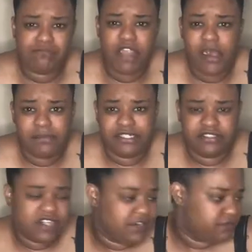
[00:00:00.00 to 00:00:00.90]
That don't make
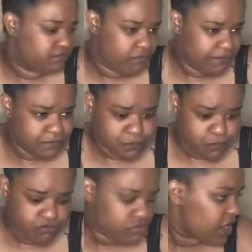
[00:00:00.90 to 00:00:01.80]
sense.
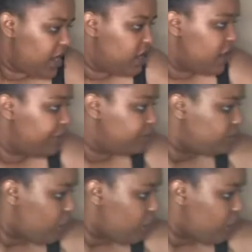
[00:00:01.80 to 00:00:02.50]
He like,